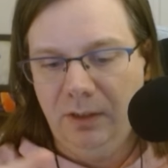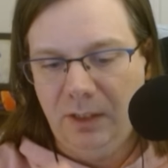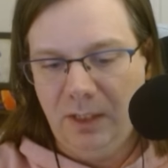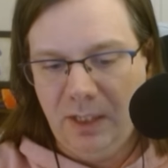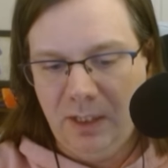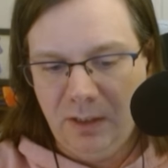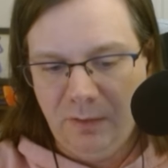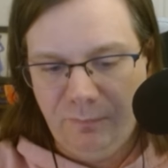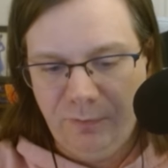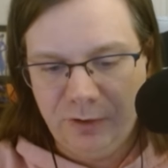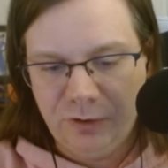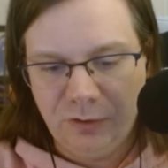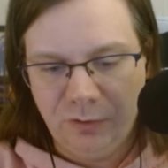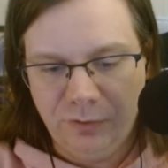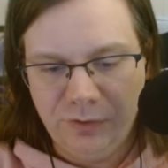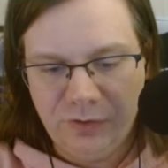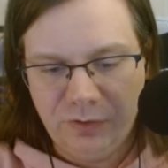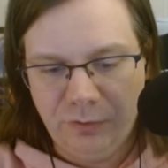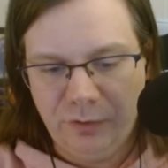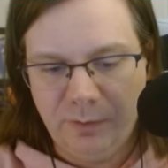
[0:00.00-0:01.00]
In a fictional
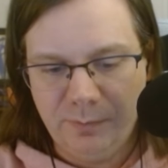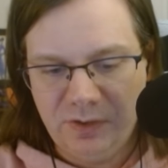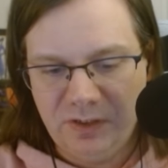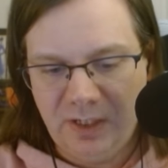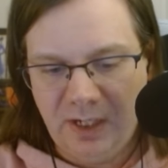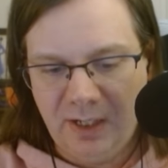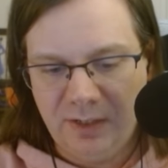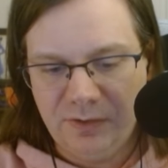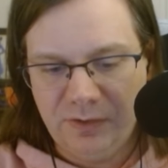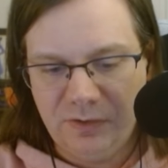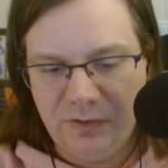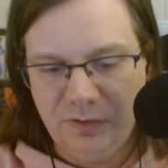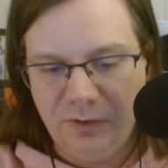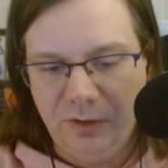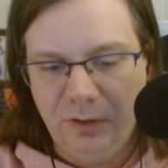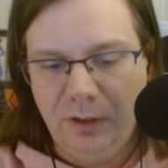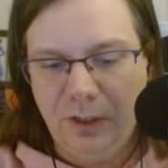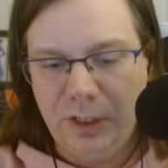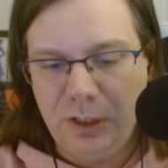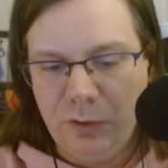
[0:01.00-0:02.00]
circumstance,
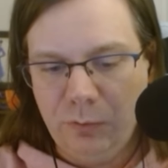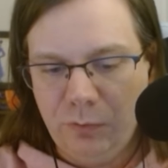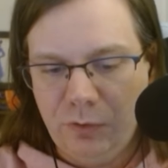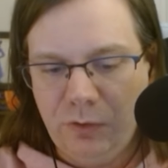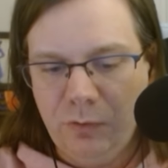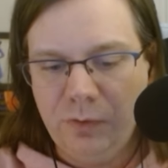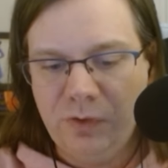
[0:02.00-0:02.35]
you do